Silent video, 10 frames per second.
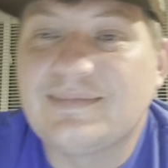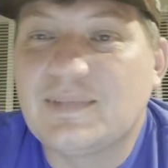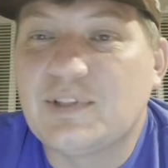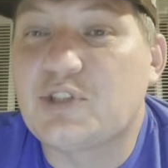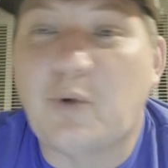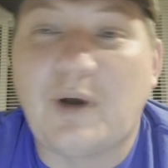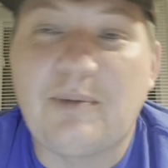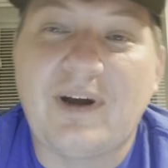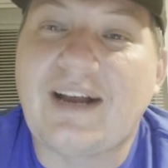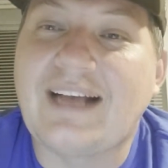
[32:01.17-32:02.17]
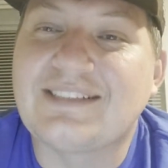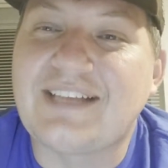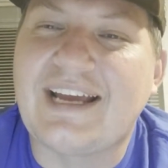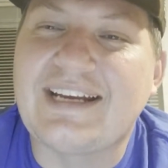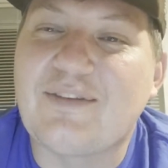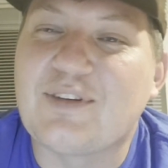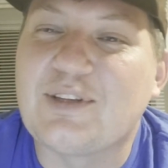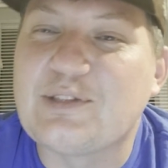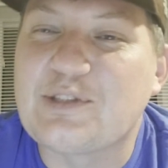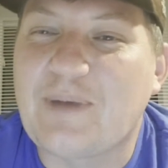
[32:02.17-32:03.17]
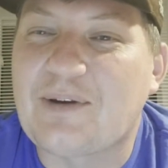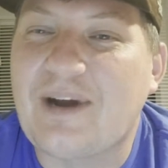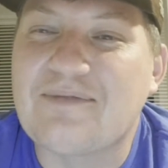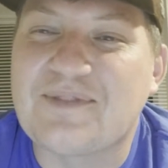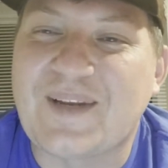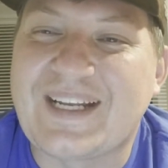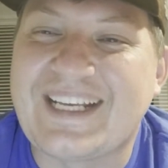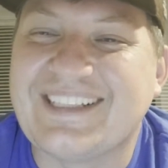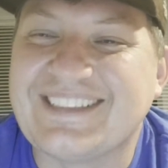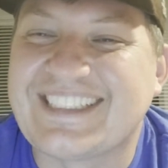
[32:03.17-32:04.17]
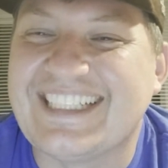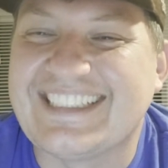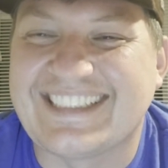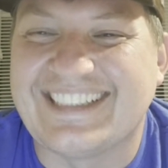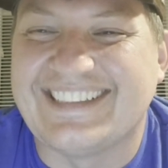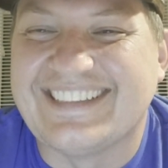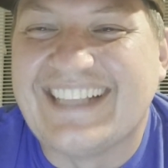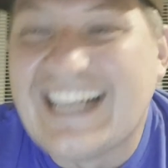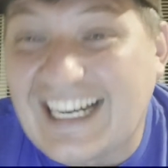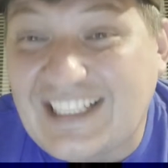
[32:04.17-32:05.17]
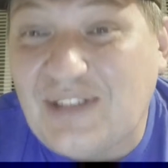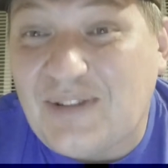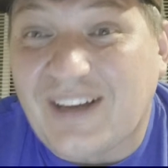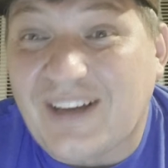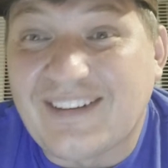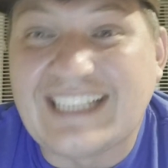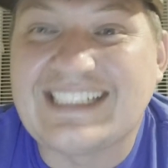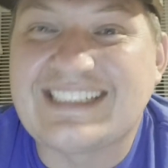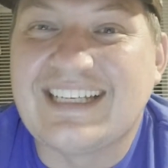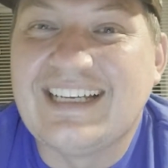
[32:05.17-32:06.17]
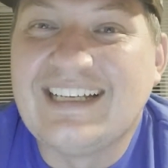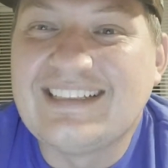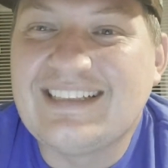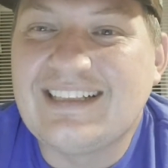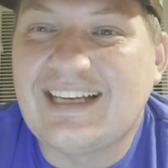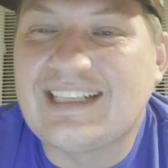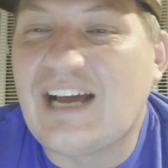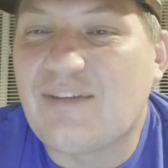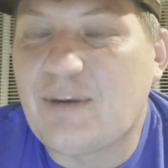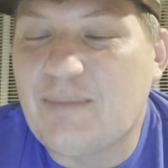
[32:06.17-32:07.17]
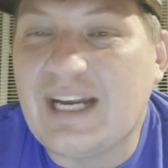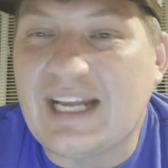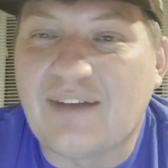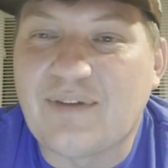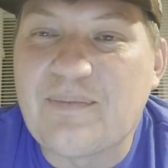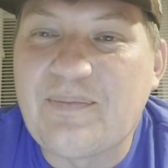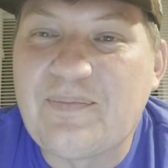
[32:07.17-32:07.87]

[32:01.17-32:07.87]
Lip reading: The Square Pair guys say I never lose in my crap videos. So, I do, though. And not very many of them.